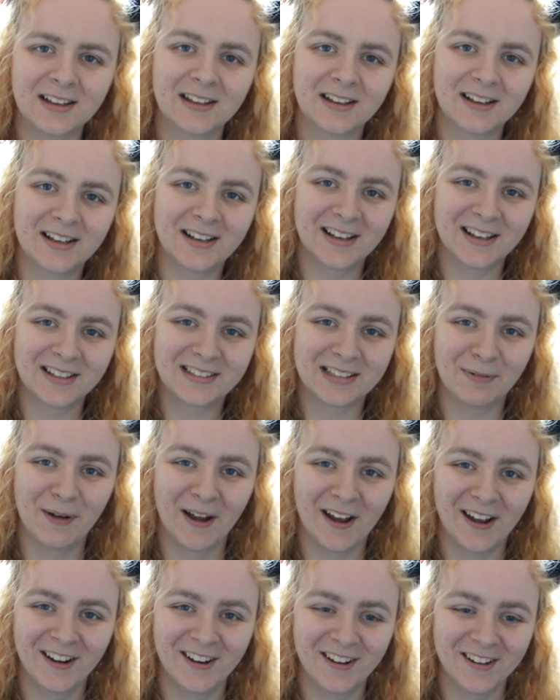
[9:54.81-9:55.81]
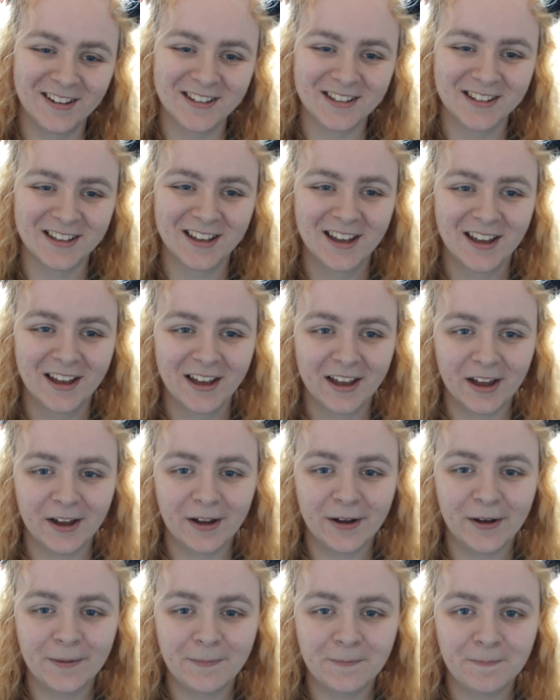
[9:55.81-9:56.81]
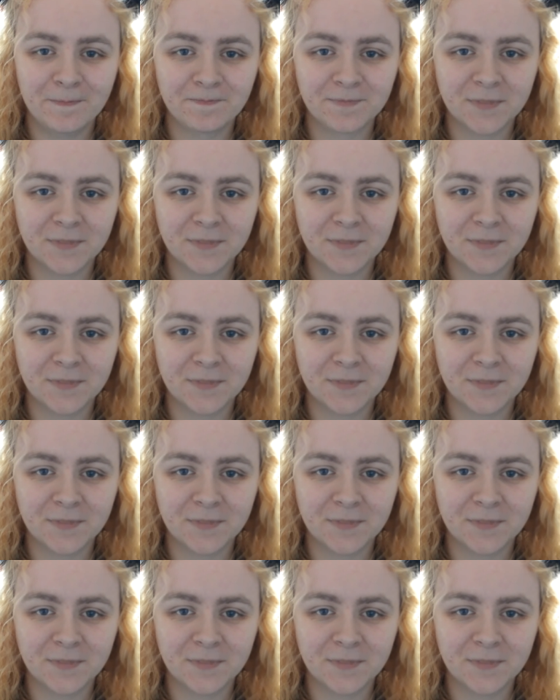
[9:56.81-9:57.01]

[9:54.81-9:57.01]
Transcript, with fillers: I suppose um,